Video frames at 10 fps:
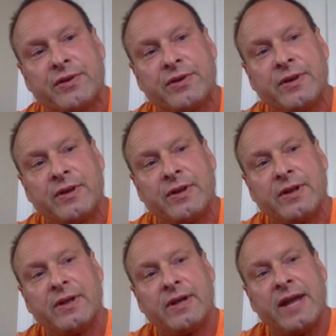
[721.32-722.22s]
and
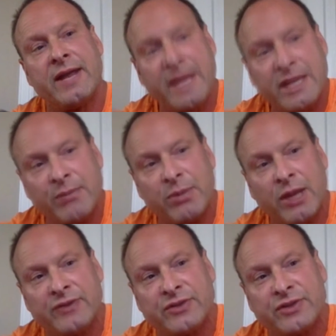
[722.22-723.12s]
then the
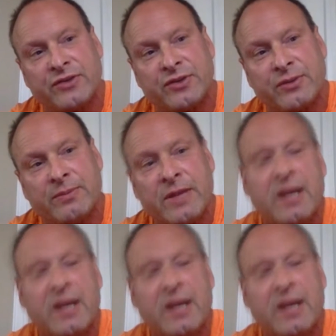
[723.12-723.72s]
blood system.